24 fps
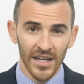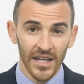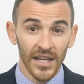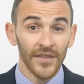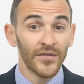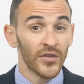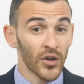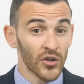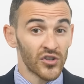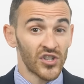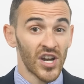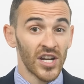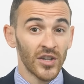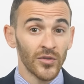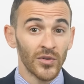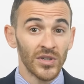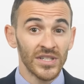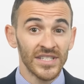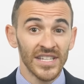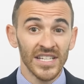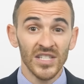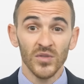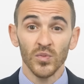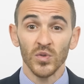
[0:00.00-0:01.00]
even though January
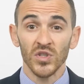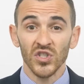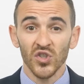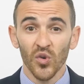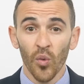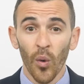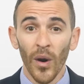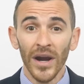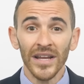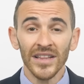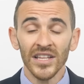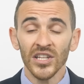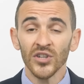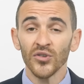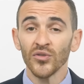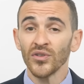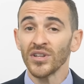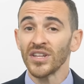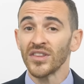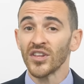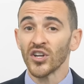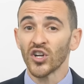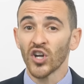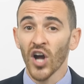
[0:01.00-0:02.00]
6th was quite
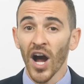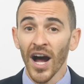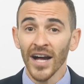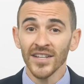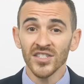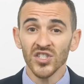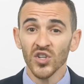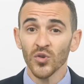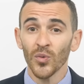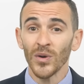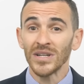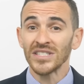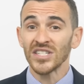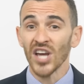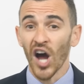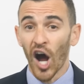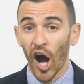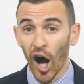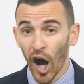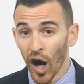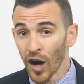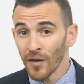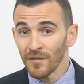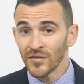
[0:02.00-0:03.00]
literally the consequence
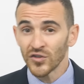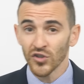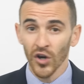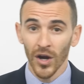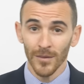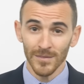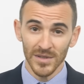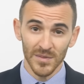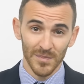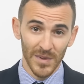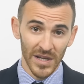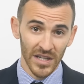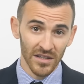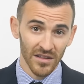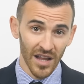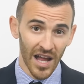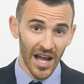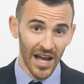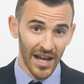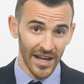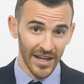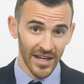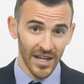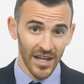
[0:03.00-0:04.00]
of Trump's big
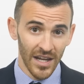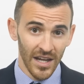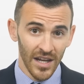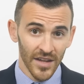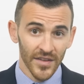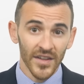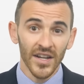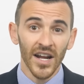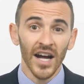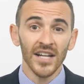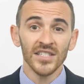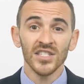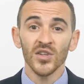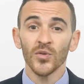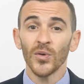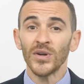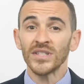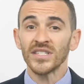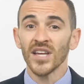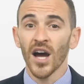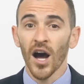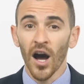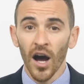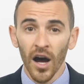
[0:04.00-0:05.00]
lie, the
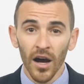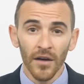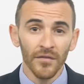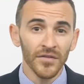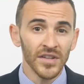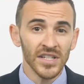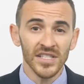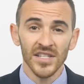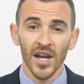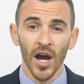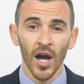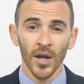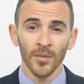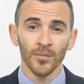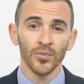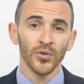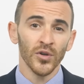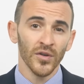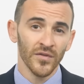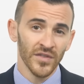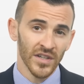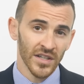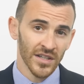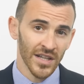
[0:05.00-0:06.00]
consequence of these
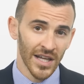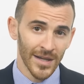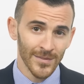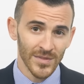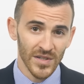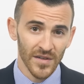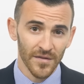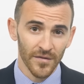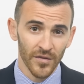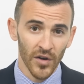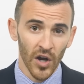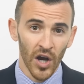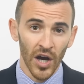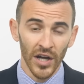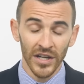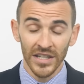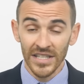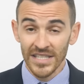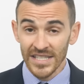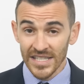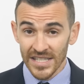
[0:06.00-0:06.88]
unproven claims of fraud.